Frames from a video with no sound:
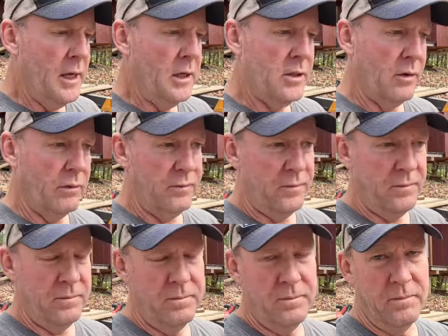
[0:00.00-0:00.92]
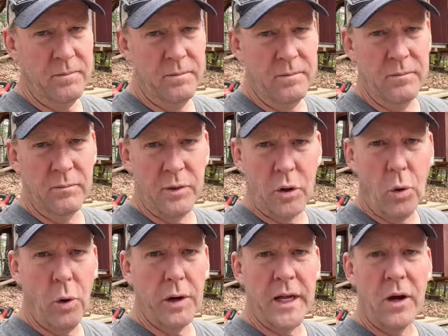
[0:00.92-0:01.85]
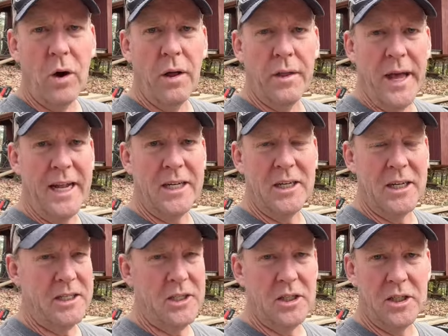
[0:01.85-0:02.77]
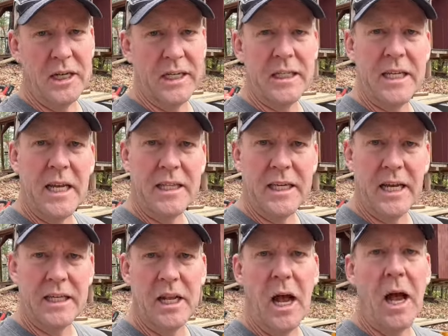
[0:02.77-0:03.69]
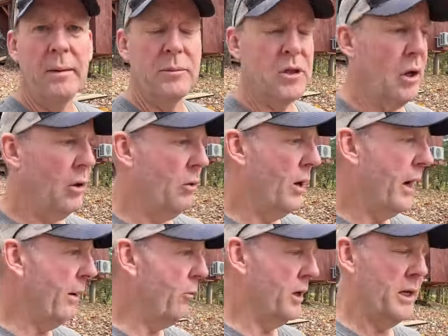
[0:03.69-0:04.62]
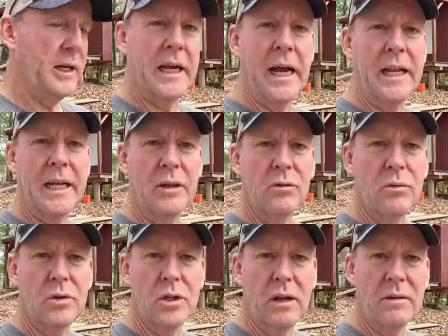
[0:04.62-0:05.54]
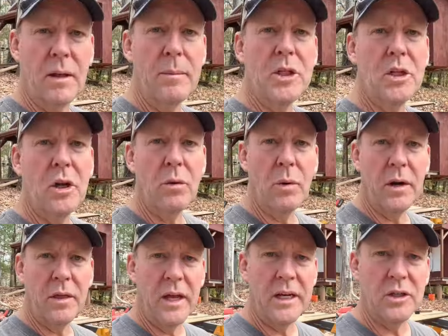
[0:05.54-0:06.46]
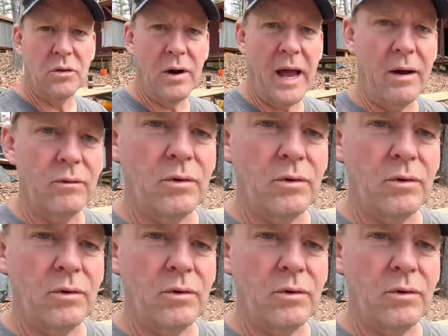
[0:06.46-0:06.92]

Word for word: So recording all that, it just takes takes time. So I wanted to kind of get through stuff. So let me show you where things are at